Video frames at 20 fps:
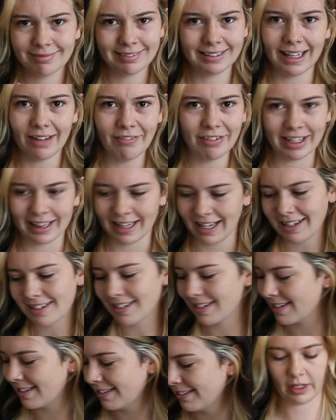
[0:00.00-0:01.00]
Loving
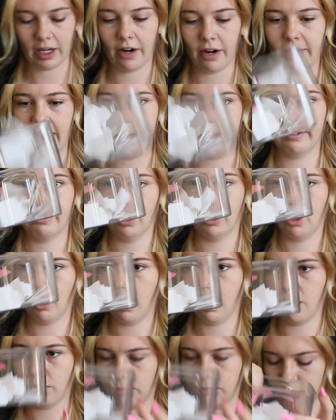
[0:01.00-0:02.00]
this. All right.
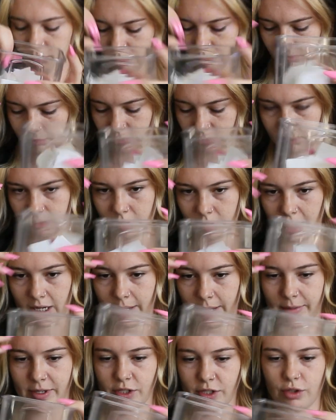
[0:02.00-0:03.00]
Oh, I
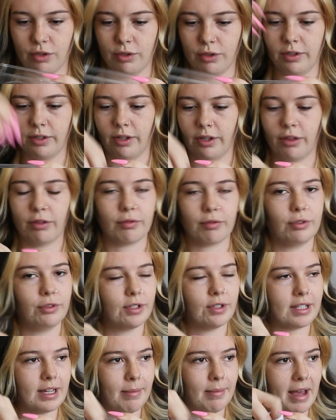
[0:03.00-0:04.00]
almost threw
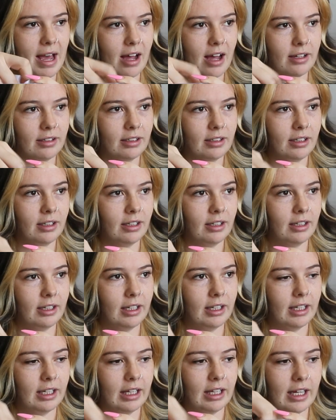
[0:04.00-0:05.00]
some out.
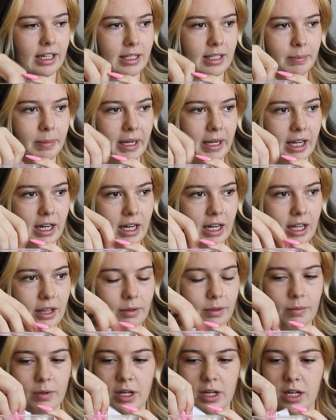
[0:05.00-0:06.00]
Let's pick
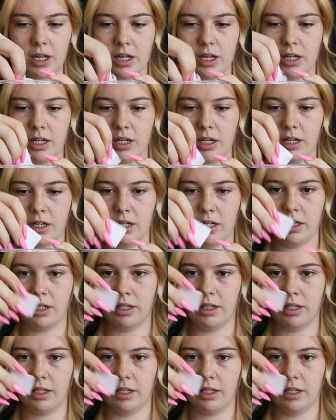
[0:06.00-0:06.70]
another one.